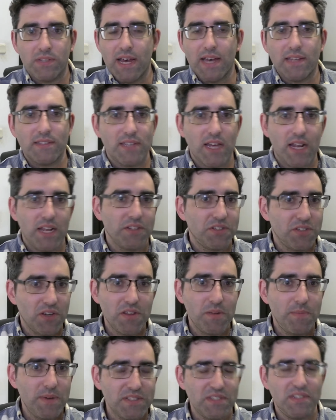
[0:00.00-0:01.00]
selling to
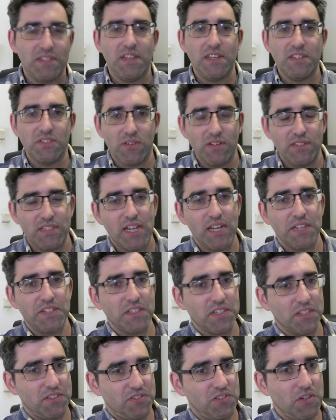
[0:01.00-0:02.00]
other businesses or selling
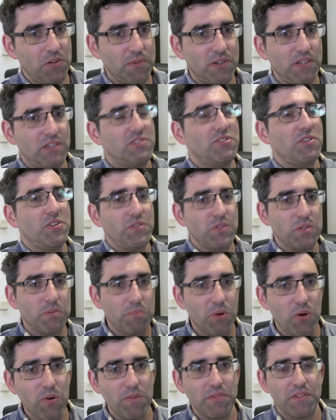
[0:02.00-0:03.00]
to consumers or doing
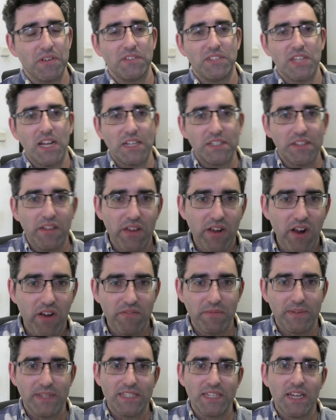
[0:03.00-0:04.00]
both or selling to the
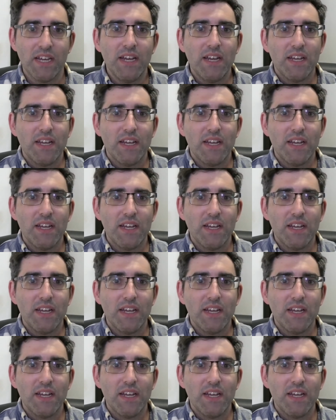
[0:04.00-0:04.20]
government.